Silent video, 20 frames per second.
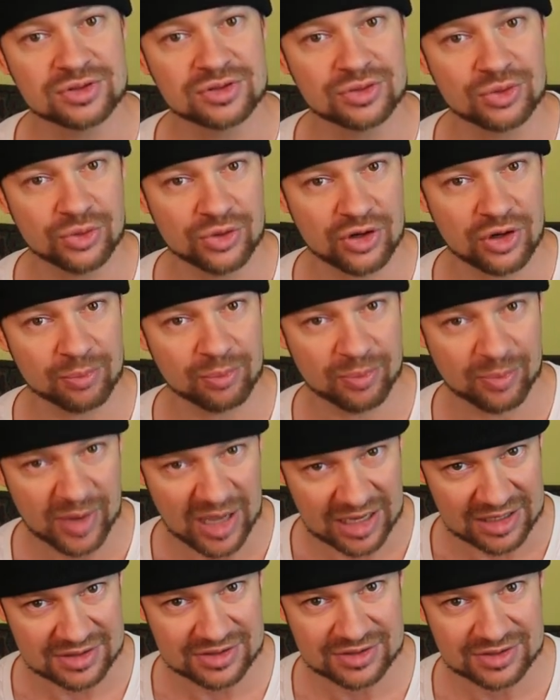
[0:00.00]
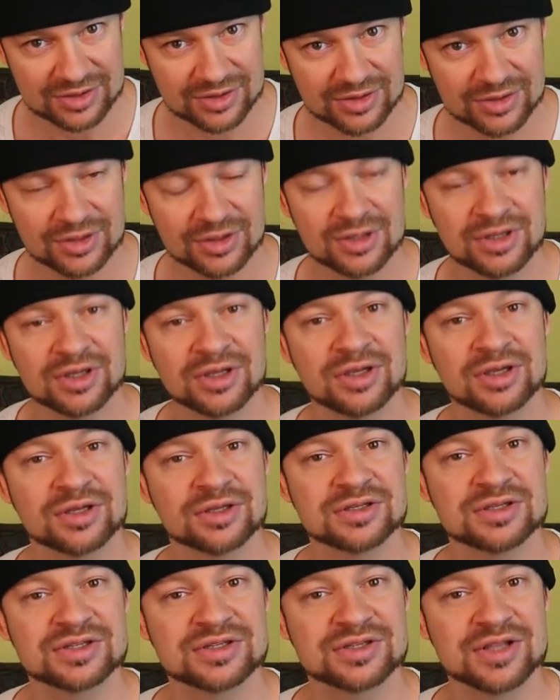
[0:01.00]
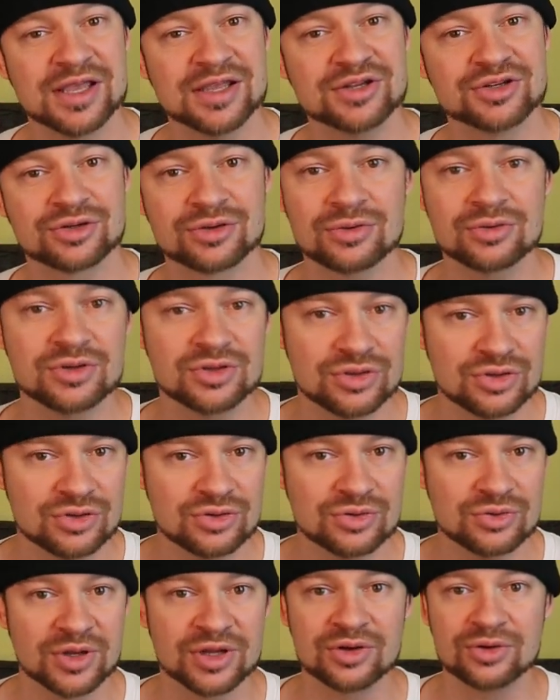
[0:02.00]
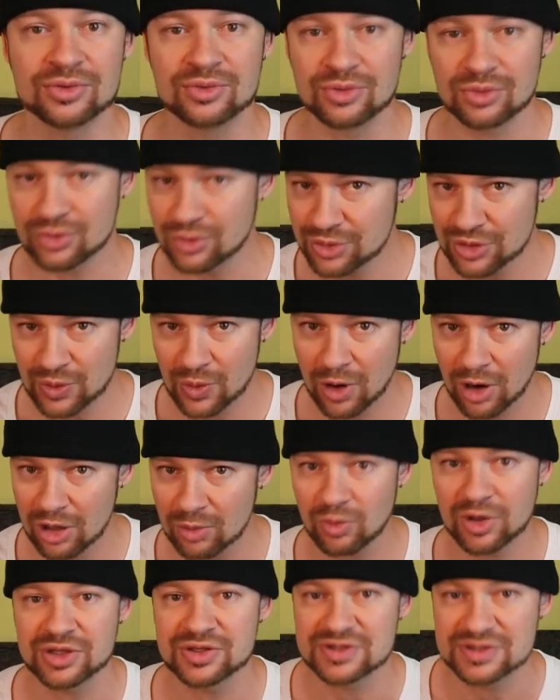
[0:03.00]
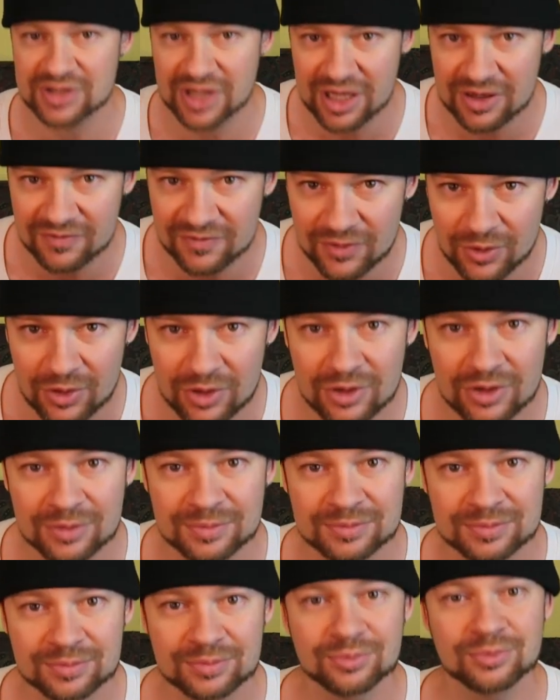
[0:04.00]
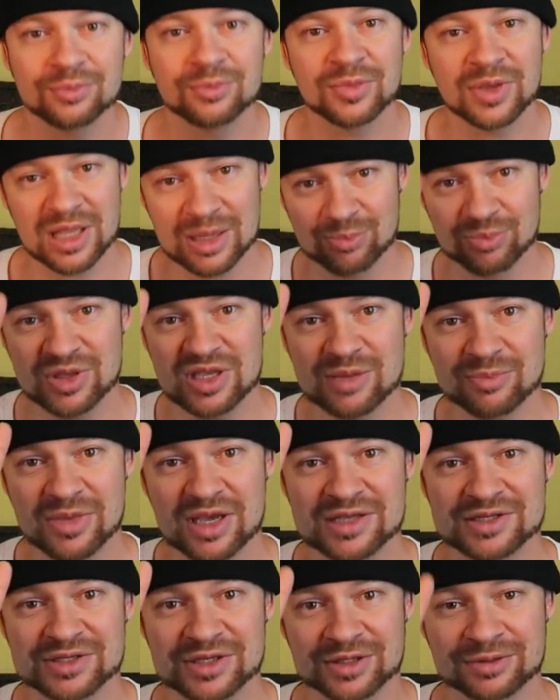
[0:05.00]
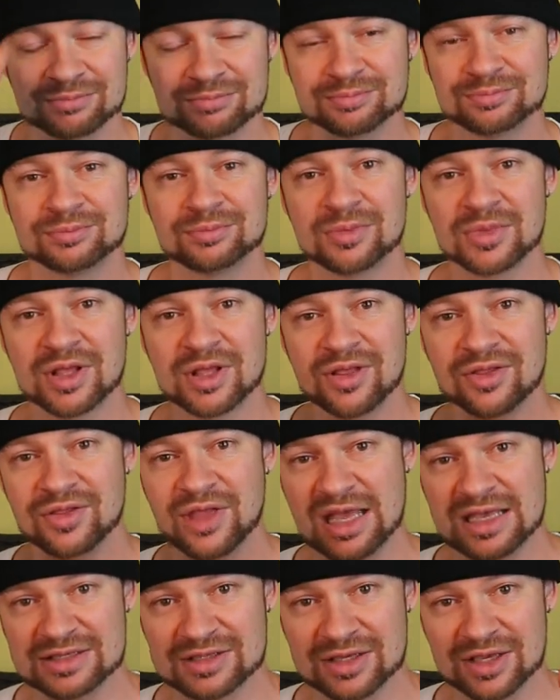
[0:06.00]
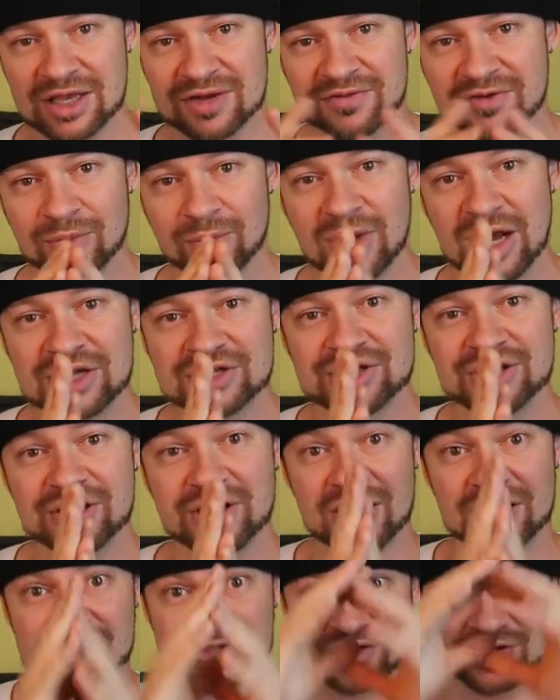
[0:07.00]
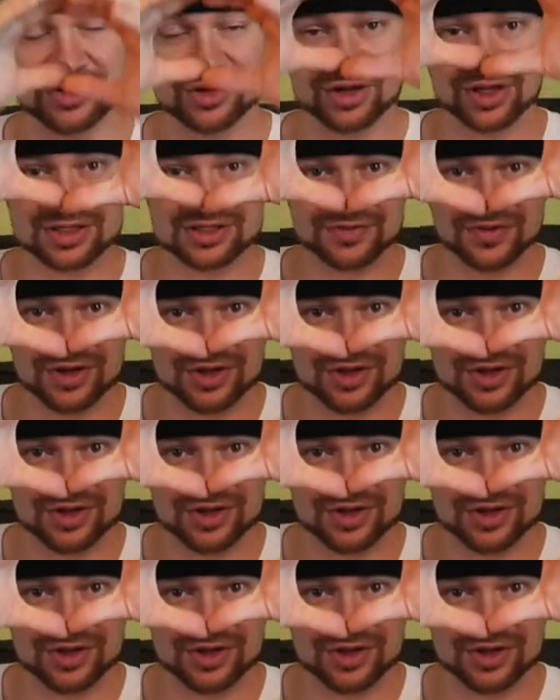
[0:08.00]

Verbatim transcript: Do your best. Stay true to you and who you are and what you stand for, and be amazing. Thanks again for watching. I'll see you in the next